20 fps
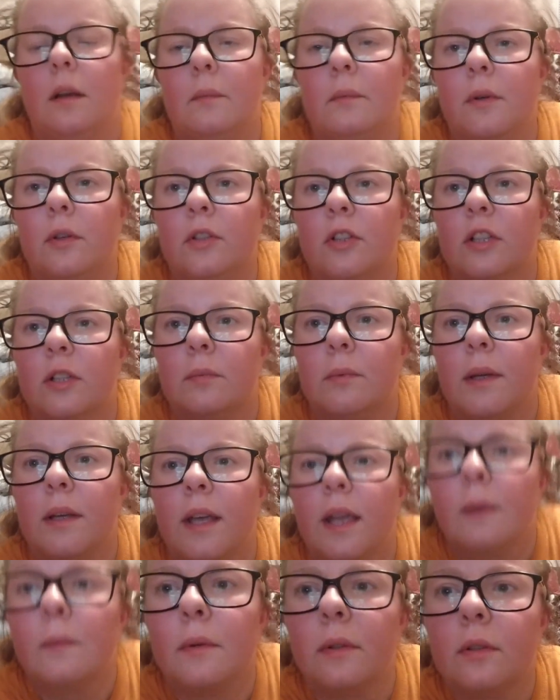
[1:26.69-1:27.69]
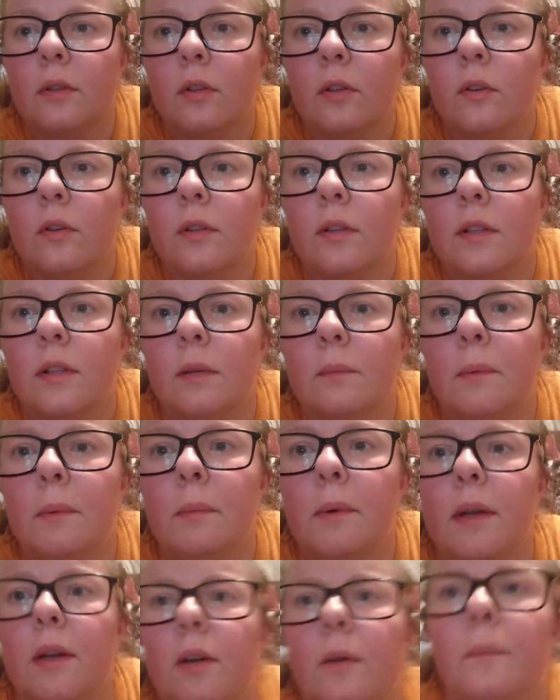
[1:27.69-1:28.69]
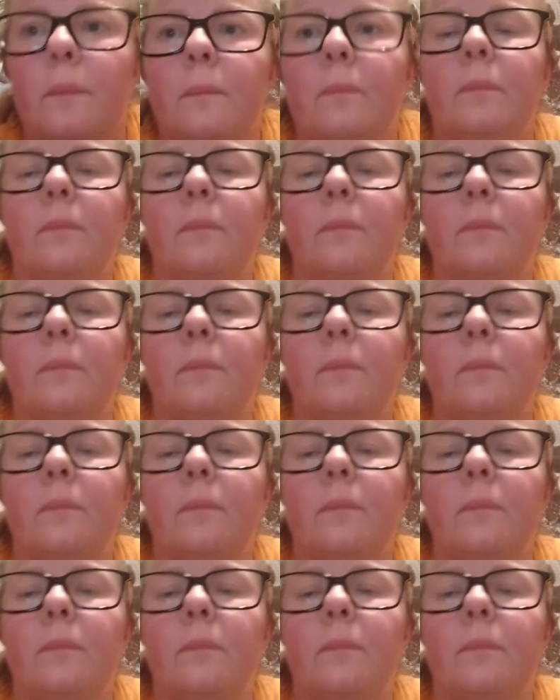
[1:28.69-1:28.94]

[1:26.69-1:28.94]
I'm going to adjust my camera so you can see me better.